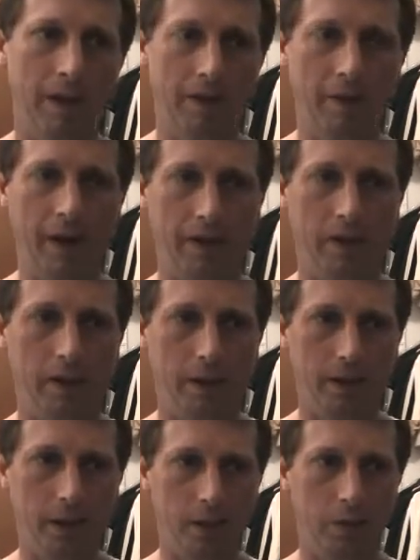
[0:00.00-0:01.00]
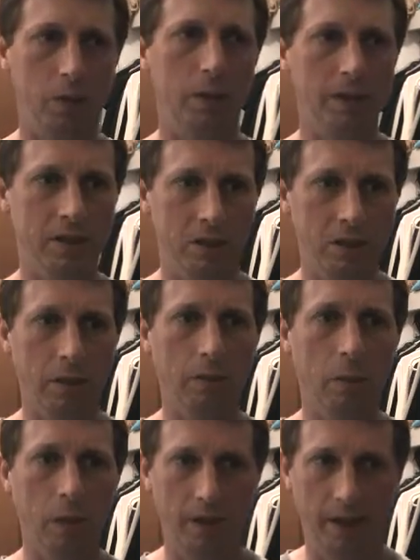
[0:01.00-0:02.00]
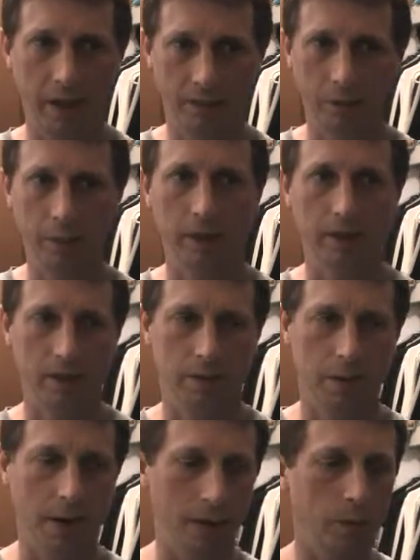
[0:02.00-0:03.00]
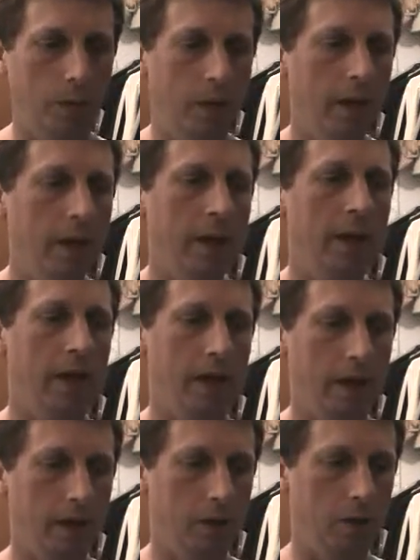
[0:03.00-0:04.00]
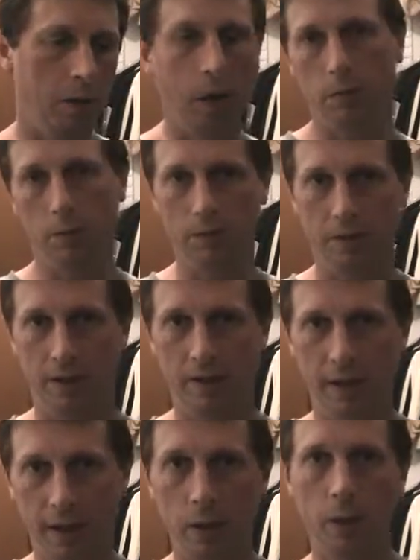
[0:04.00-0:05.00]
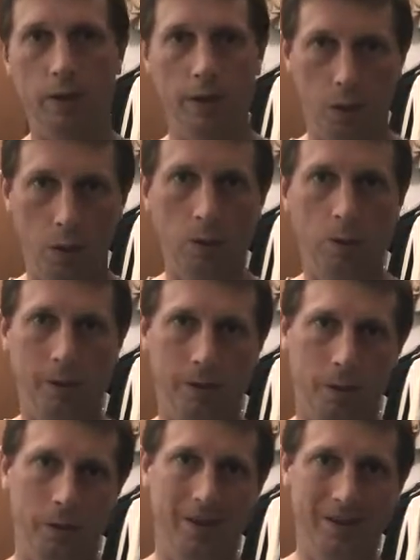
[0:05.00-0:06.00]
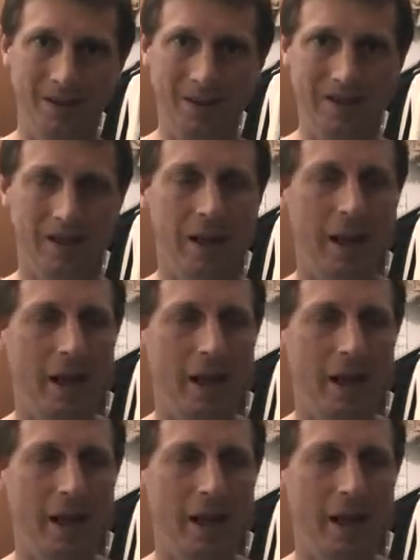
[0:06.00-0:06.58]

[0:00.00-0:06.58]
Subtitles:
the fact that humans in general want to have a place in mind where the problems that they know in their own world don't exist.